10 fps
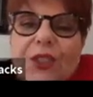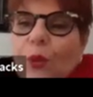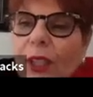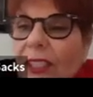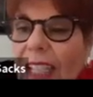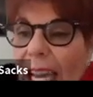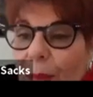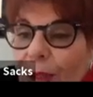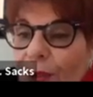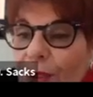that's what
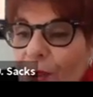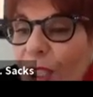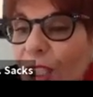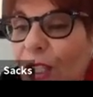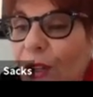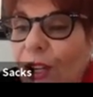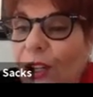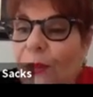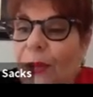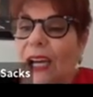collaborative is really
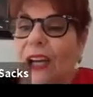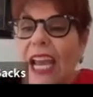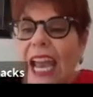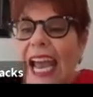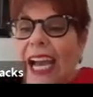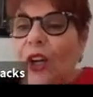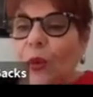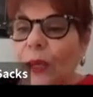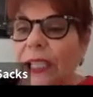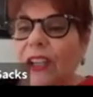all about, how
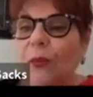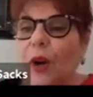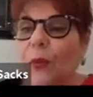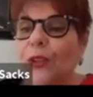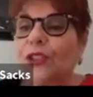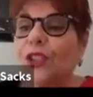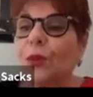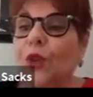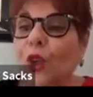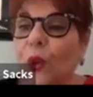can we come up with
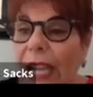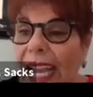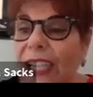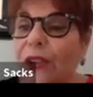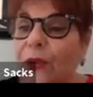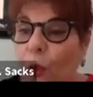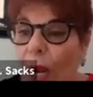some creative